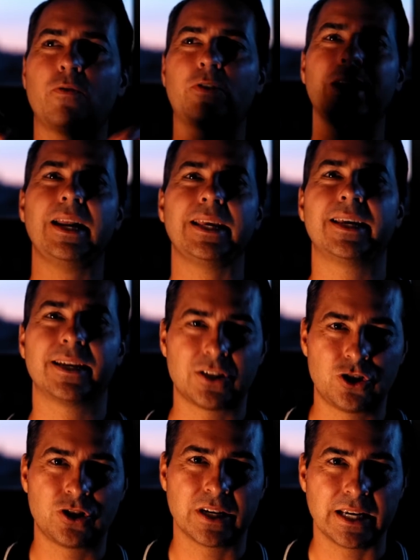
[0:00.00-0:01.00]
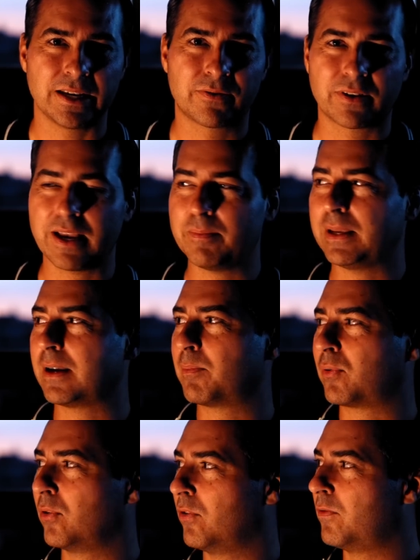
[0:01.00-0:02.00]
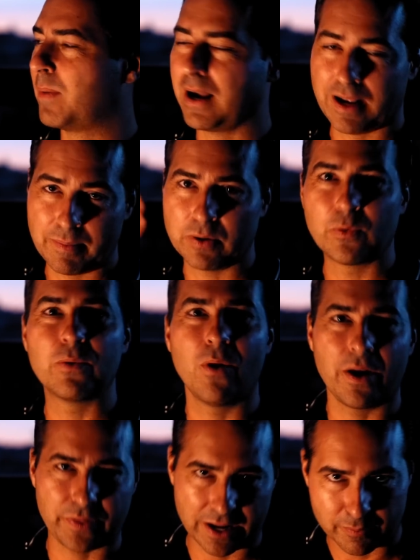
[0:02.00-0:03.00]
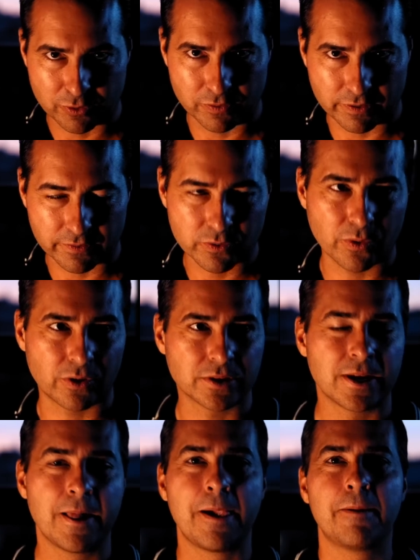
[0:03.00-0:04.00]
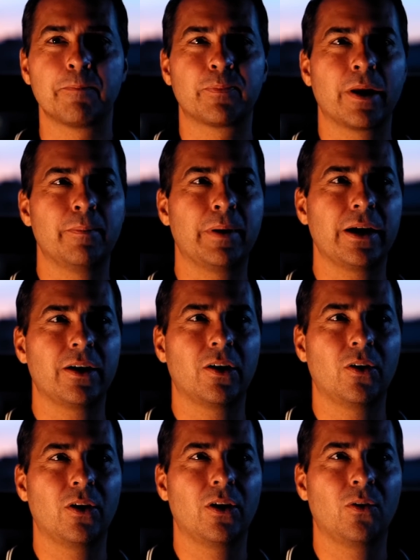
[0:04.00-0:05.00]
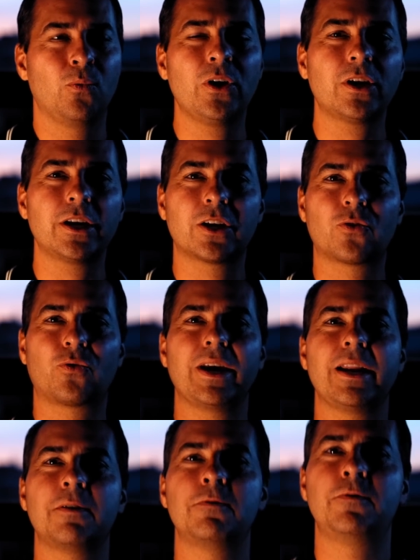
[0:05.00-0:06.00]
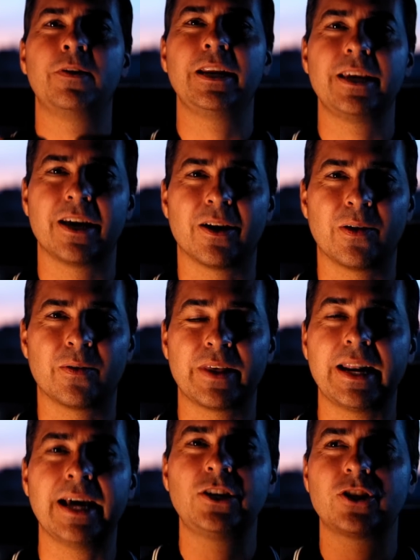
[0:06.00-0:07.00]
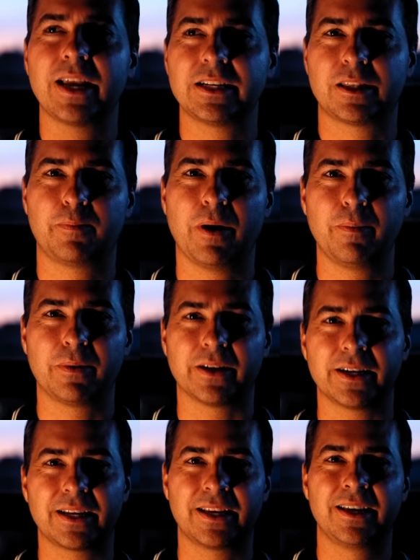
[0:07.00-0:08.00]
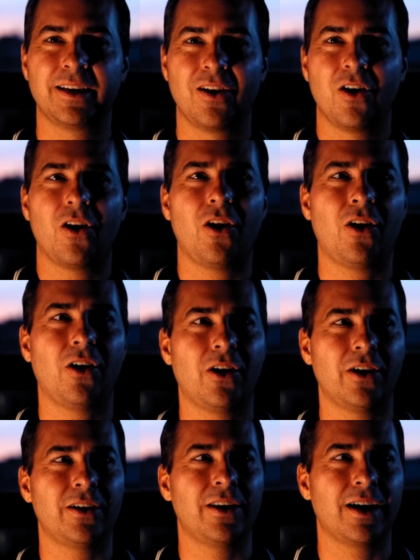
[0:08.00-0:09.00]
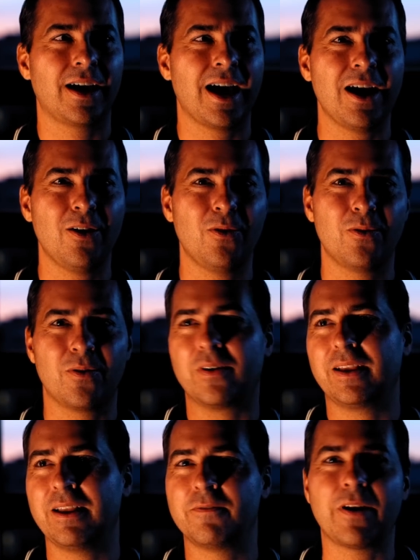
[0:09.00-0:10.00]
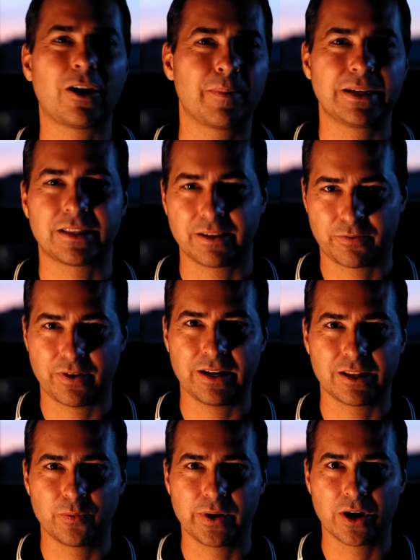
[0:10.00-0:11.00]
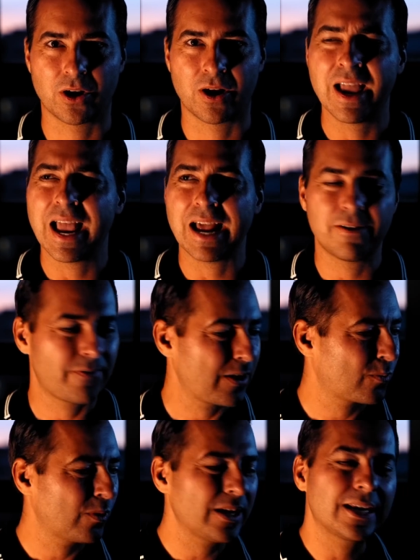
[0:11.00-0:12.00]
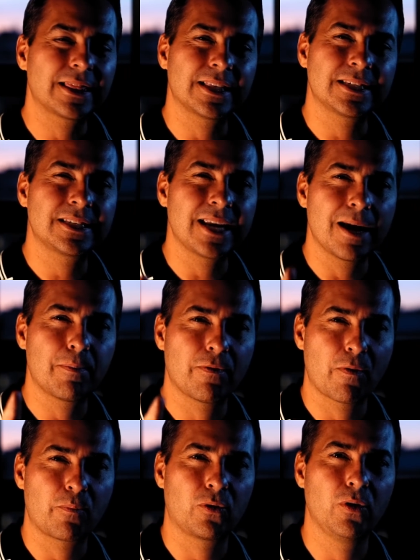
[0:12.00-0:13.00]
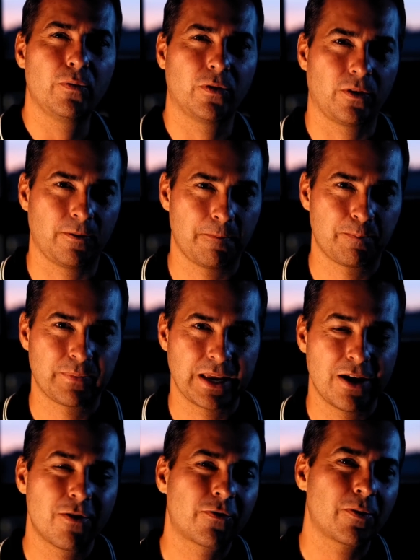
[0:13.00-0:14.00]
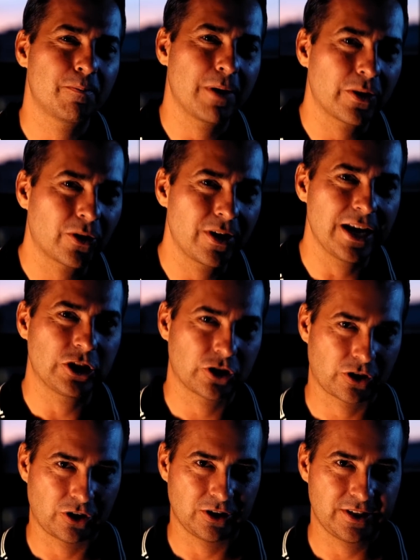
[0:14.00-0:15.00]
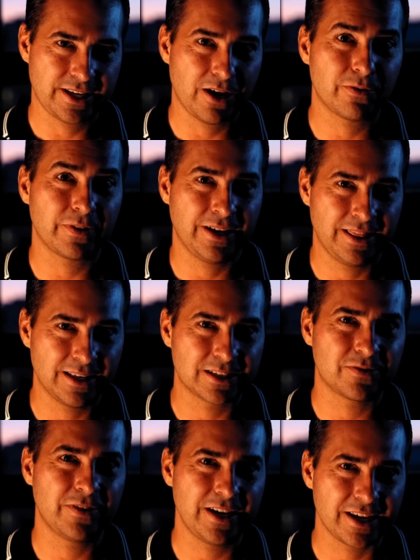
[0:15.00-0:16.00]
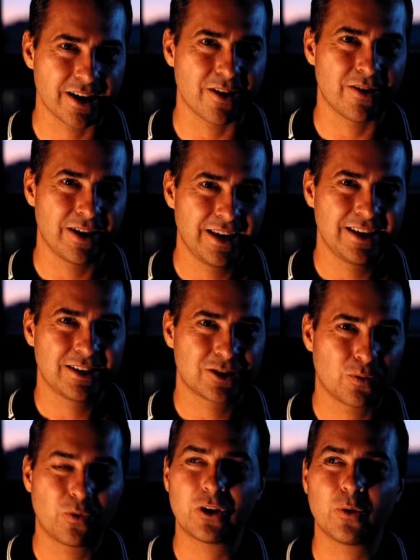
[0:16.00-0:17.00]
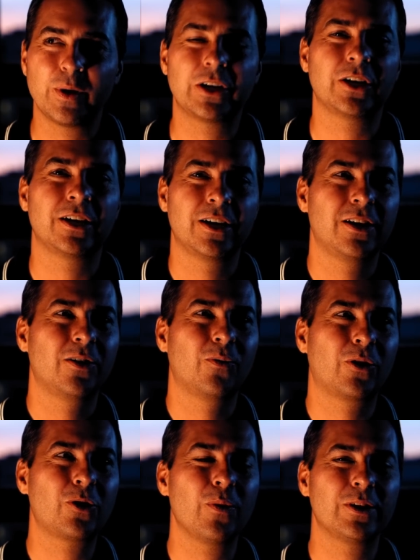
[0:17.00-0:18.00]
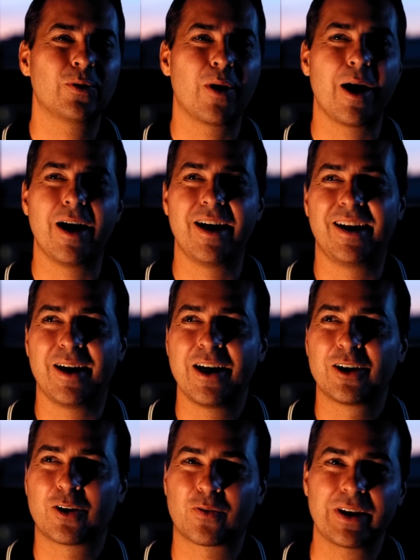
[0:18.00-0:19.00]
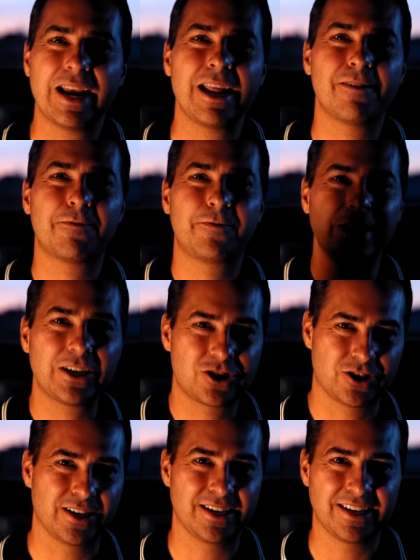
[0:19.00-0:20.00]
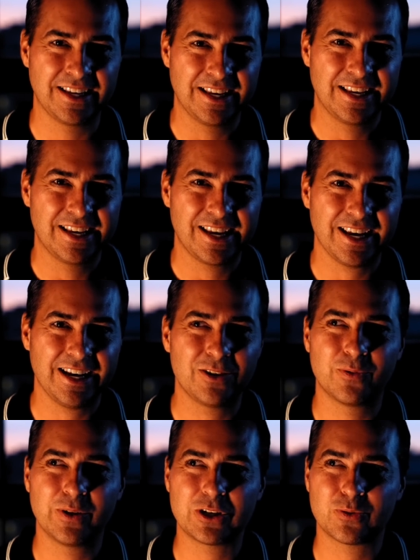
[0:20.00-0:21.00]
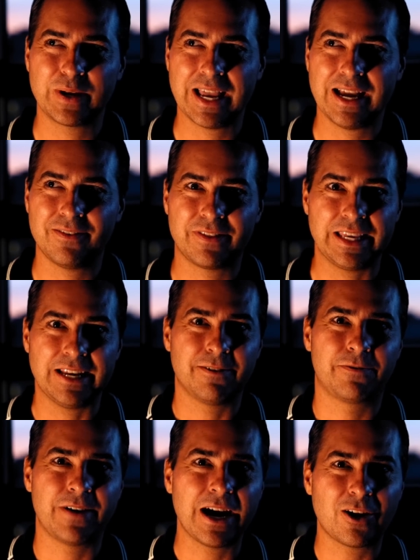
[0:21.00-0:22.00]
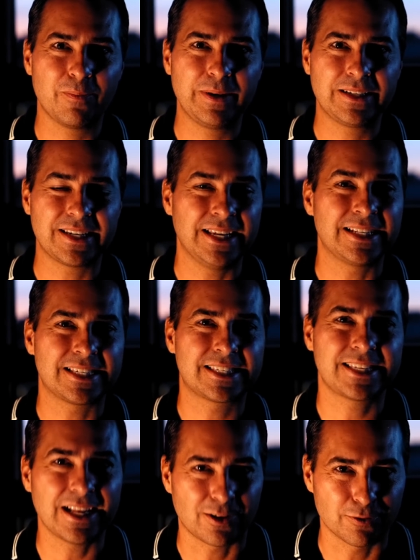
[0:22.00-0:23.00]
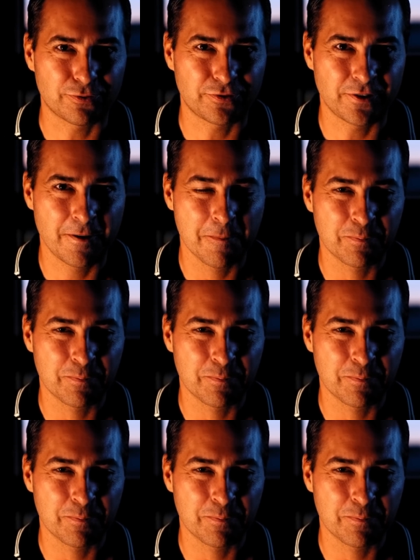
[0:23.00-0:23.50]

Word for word: well, forget E S G, forget being approved by, I mean, we want that approval, of course, but we're going to create a video that educates the public on how environmentally friendly we are. And in fact, we're going to get the stamp of approval from Mother Nature herself in this video. So we're going to We're going to uh, create a fiction in which we have the environment itself